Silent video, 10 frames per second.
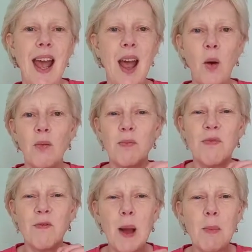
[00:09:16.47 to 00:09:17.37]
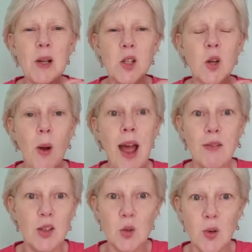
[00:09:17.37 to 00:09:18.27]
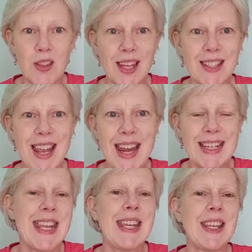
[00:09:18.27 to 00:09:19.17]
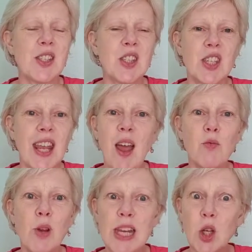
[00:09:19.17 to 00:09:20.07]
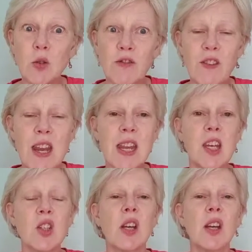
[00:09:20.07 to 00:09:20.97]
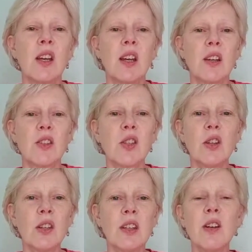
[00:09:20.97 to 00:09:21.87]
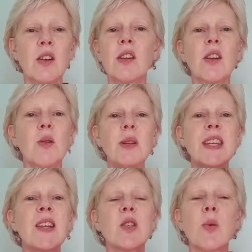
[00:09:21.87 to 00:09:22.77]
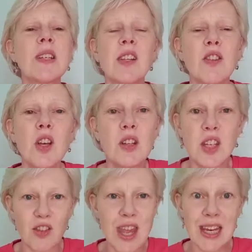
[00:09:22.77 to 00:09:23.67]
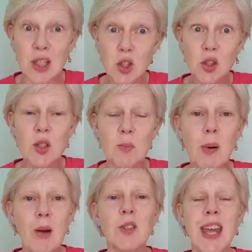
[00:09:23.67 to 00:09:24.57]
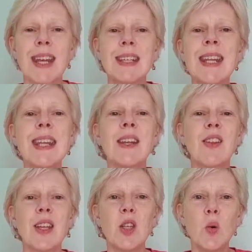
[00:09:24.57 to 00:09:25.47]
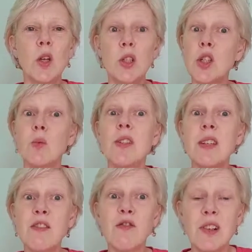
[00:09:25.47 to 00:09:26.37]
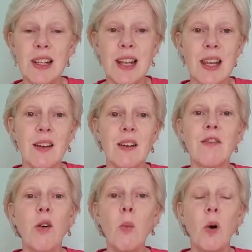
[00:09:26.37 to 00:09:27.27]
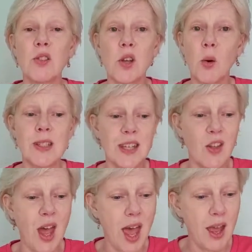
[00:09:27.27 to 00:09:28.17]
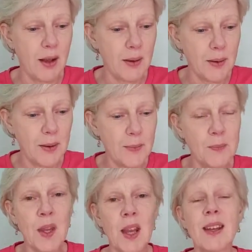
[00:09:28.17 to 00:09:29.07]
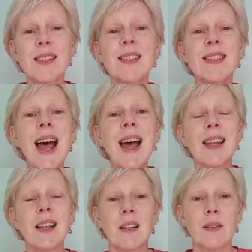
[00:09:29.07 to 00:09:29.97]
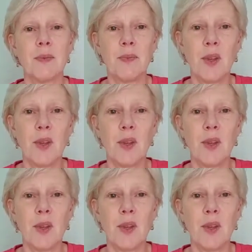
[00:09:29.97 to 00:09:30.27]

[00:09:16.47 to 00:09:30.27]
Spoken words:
how fabulous you are at doing that techniques to get a really good finish. So, you know, there could be 10, 20, 30 things just about technique that you can do differently from what's already there. Style.